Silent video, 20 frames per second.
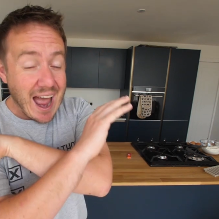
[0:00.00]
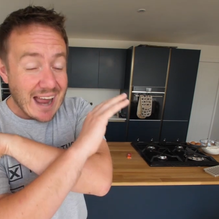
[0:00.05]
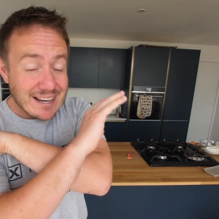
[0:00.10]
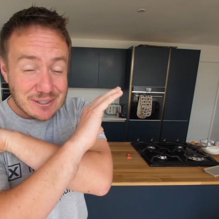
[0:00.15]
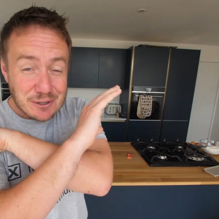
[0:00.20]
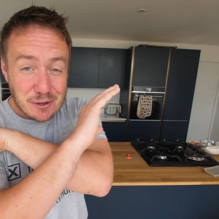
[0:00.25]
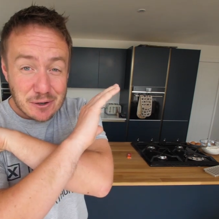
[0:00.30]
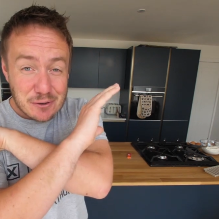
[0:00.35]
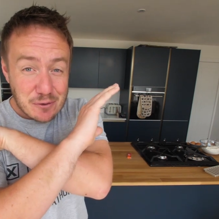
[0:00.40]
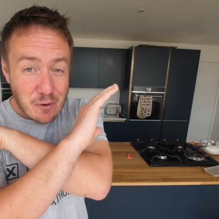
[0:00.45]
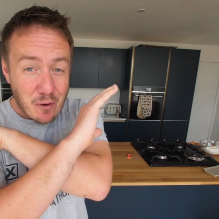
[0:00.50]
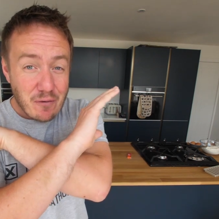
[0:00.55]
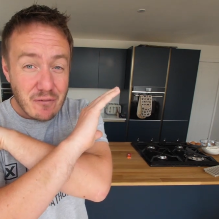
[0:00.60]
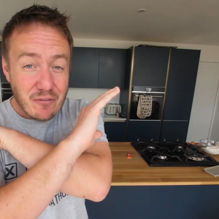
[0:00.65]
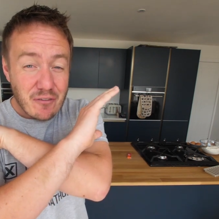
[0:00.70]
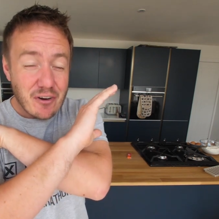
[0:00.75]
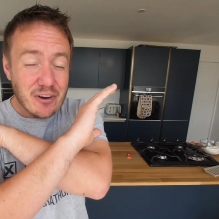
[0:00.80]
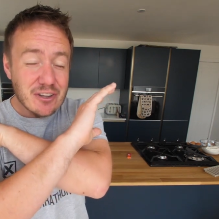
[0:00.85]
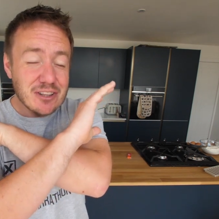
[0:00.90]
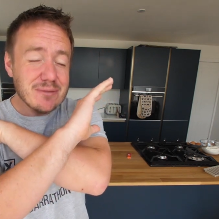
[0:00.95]
and could not
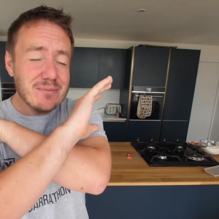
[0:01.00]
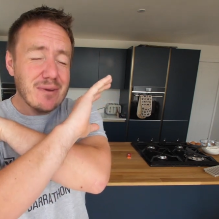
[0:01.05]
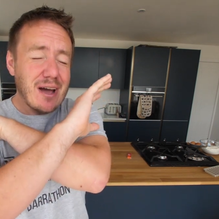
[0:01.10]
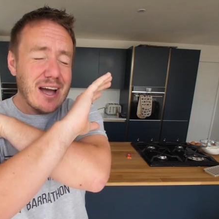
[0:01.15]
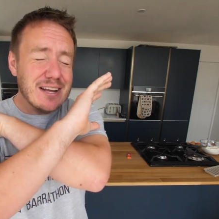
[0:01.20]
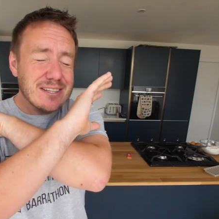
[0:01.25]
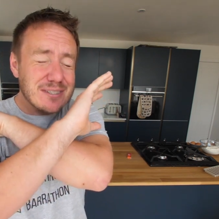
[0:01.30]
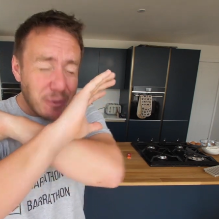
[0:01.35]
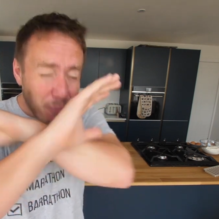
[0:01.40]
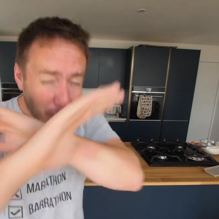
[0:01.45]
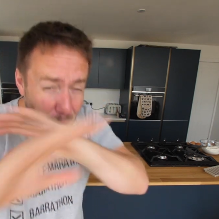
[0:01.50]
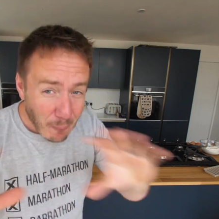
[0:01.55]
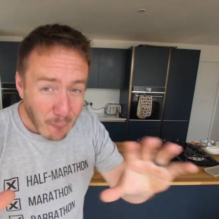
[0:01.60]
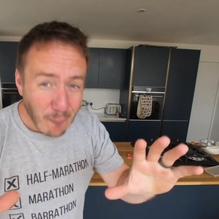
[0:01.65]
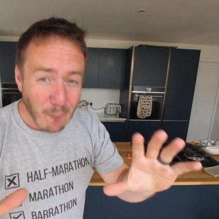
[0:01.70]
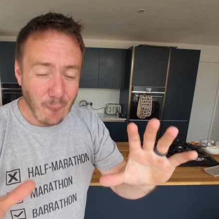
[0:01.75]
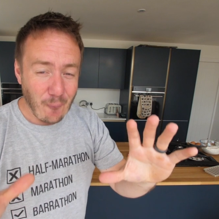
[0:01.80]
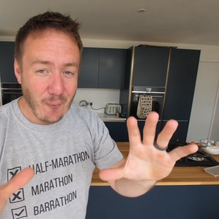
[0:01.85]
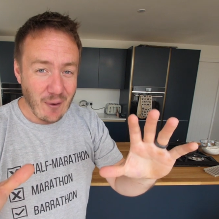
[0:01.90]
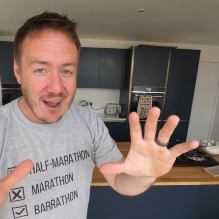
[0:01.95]
find them at
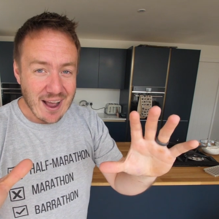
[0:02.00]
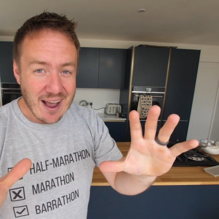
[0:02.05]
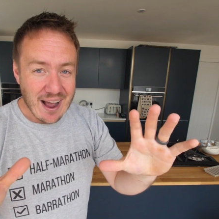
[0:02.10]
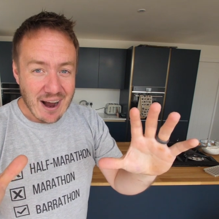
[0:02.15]
all.